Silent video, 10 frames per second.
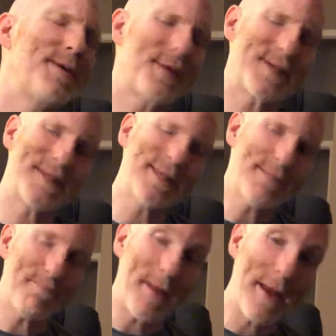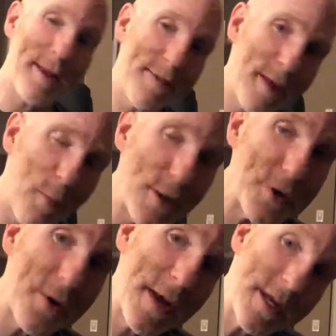Does this mean that we
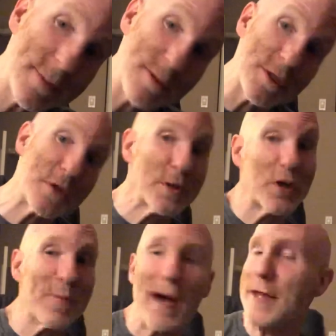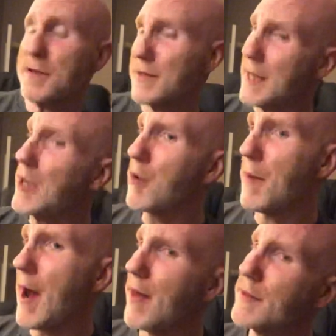turn out to be sociopaths or
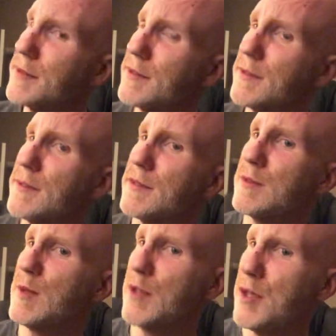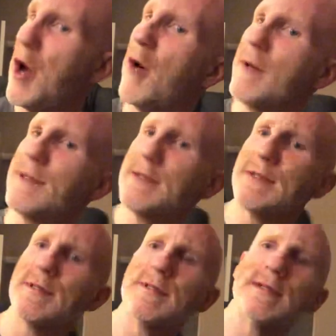psychopaths? Well, no,
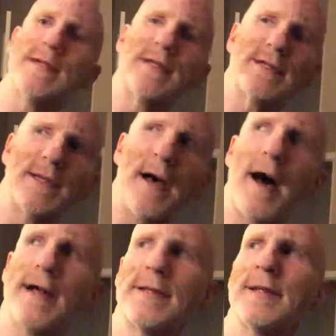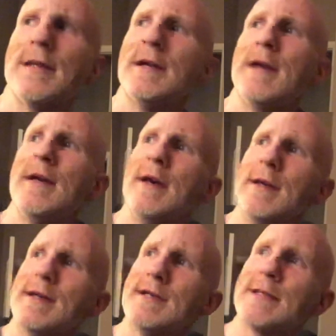it does not.
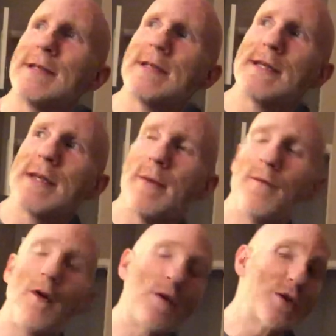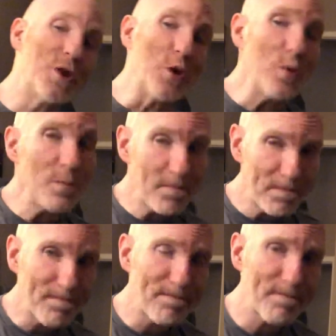Some folks do.
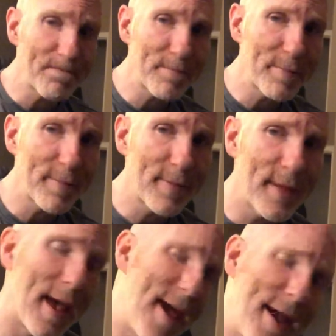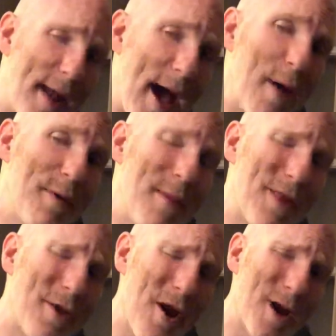And I would
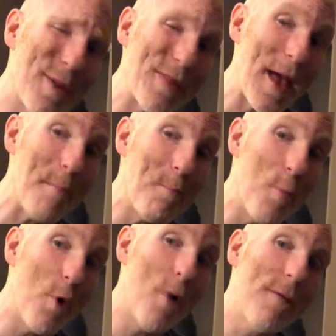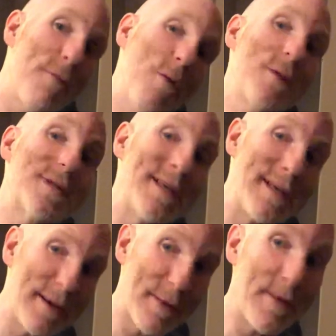make the argument that more folks
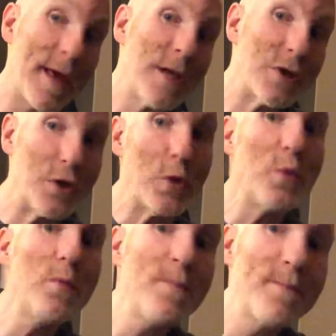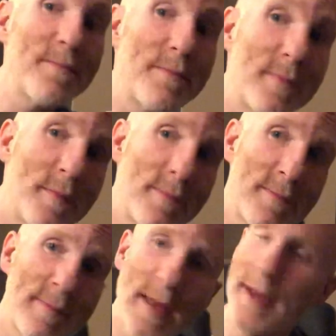than you'd think do
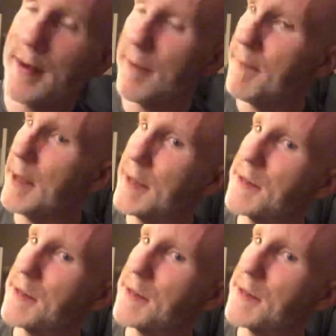end up being